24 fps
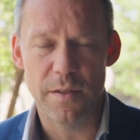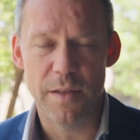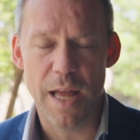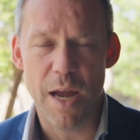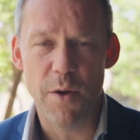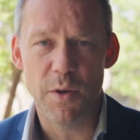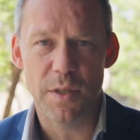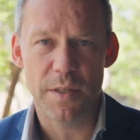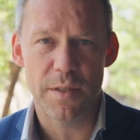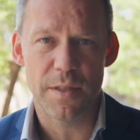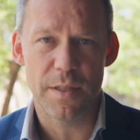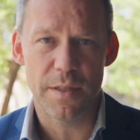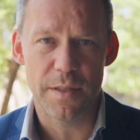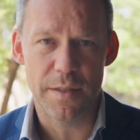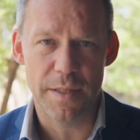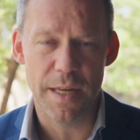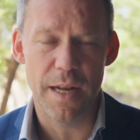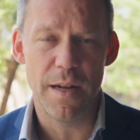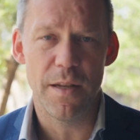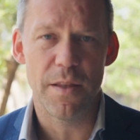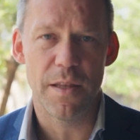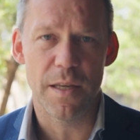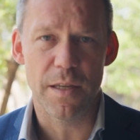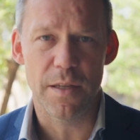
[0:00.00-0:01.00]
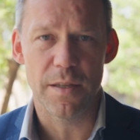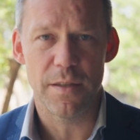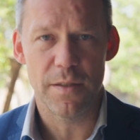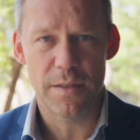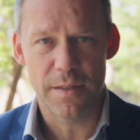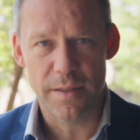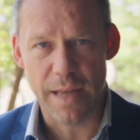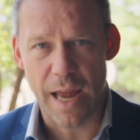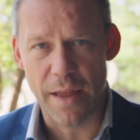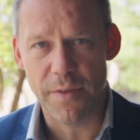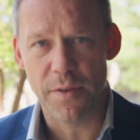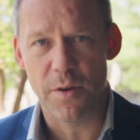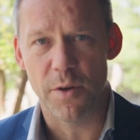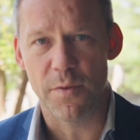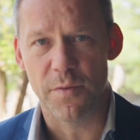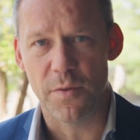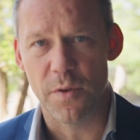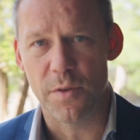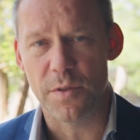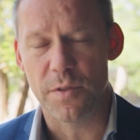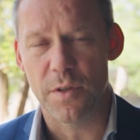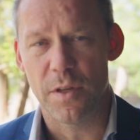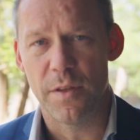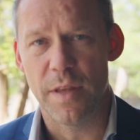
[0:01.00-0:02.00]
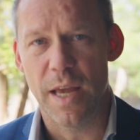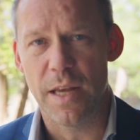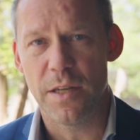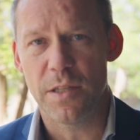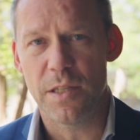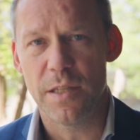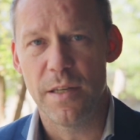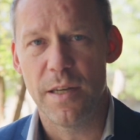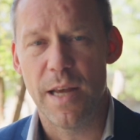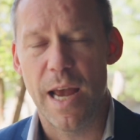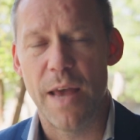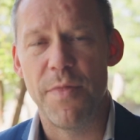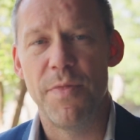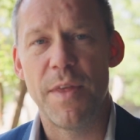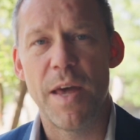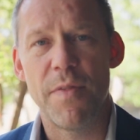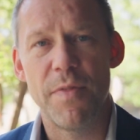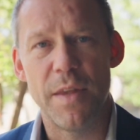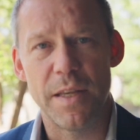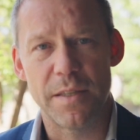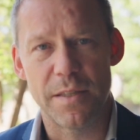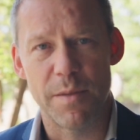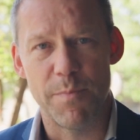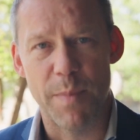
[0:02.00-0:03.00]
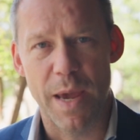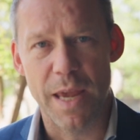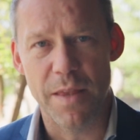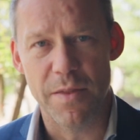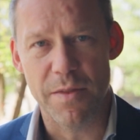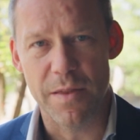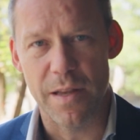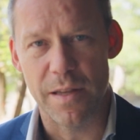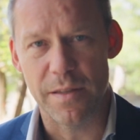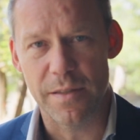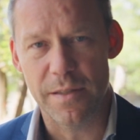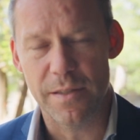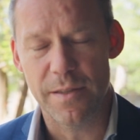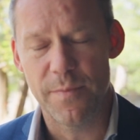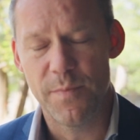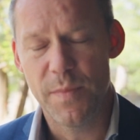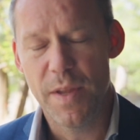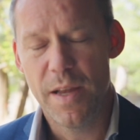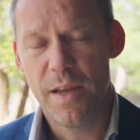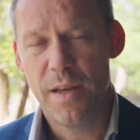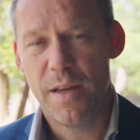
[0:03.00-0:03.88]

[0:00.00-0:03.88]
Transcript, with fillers: Now it's still the standard of consolidation, and then there's maintenance.